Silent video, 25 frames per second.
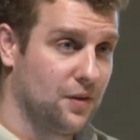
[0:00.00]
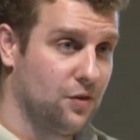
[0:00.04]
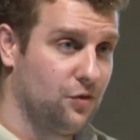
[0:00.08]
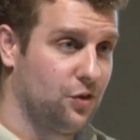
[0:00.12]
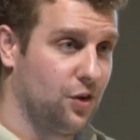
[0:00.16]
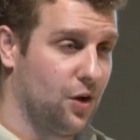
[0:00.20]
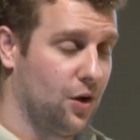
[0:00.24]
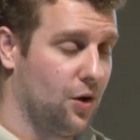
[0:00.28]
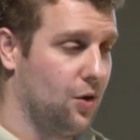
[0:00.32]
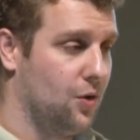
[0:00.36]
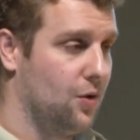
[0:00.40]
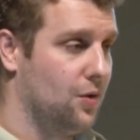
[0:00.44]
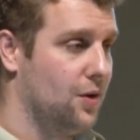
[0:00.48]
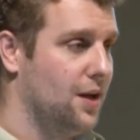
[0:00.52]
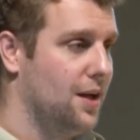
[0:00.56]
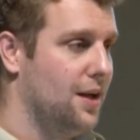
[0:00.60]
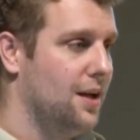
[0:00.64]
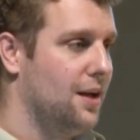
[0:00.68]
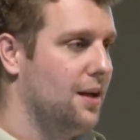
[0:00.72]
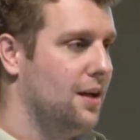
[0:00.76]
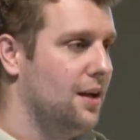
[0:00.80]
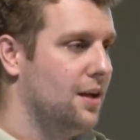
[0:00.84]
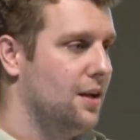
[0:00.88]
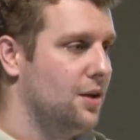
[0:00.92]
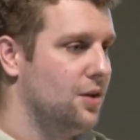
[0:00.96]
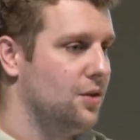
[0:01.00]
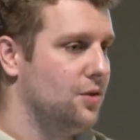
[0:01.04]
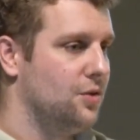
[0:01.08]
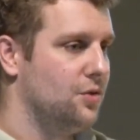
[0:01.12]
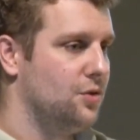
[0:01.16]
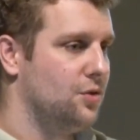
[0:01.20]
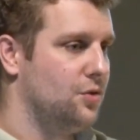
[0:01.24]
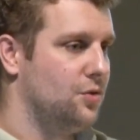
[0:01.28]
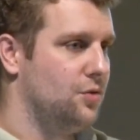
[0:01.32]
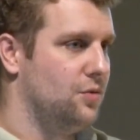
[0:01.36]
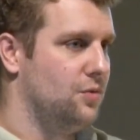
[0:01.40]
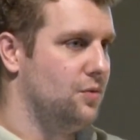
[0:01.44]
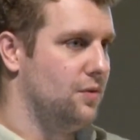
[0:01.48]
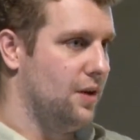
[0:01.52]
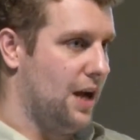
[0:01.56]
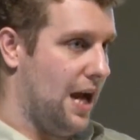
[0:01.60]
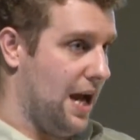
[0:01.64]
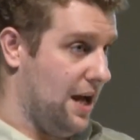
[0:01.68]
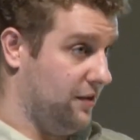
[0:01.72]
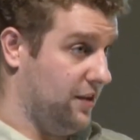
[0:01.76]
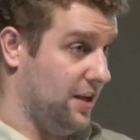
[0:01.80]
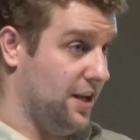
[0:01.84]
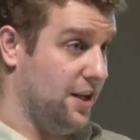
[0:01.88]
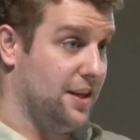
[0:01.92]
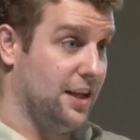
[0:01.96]
So
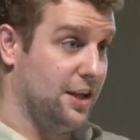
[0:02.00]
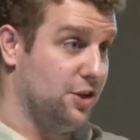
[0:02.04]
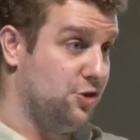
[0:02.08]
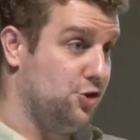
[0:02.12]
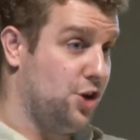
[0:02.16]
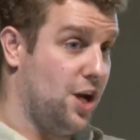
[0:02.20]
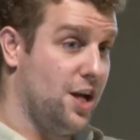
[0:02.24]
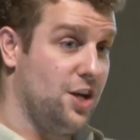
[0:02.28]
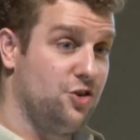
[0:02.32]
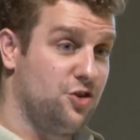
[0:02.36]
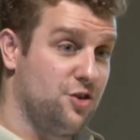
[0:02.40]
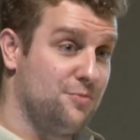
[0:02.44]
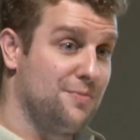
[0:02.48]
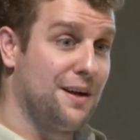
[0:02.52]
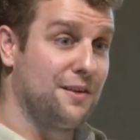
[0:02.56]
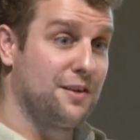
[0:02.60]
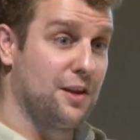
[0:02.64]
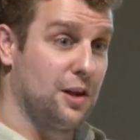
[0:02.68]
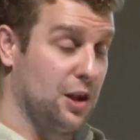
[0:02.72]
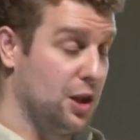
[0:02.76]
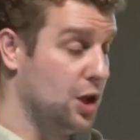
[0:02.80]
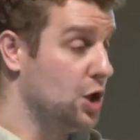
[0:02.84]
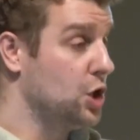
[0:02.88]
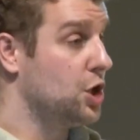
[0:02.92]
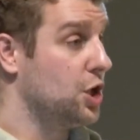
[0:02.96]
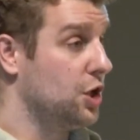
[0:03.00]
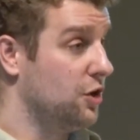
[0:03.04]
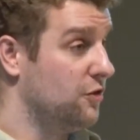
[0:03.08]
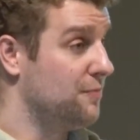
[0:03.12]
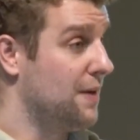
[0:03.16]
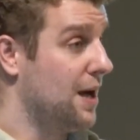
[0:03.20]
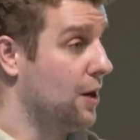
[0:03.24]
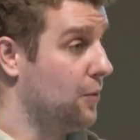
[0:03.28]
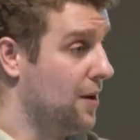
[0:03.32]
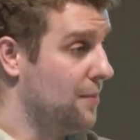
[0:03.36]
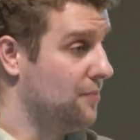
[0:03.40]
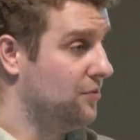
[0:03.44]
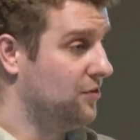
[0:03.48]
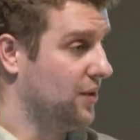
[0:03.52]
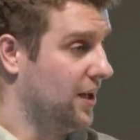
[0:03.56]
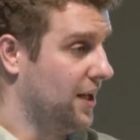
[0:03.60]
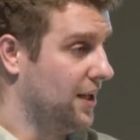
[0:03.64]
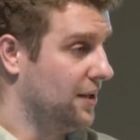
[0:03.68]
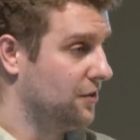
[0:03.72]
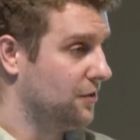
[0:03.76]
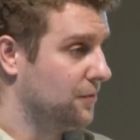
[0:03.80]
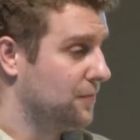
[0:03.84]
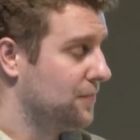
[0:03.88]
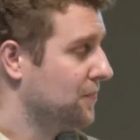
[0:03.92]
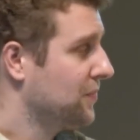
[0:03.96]
has anything changed about the look of my
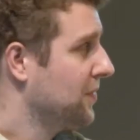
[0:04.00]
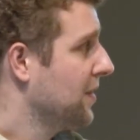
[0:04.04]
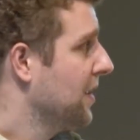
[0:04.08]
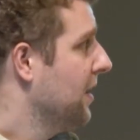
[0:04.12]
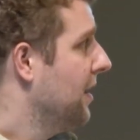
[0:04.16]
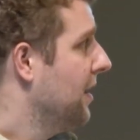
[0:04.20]
website?